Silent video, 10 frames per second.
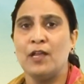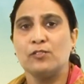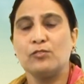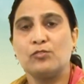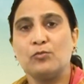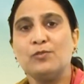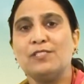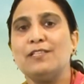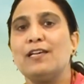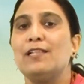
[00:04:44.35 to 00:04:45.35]
So
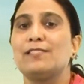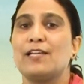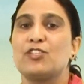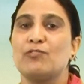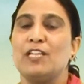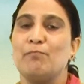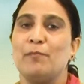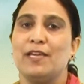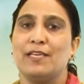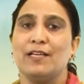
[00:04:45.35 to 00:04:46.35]
Susan Hill is actually
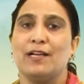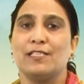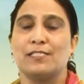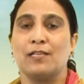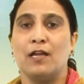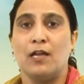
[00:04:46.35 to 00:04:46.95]
making us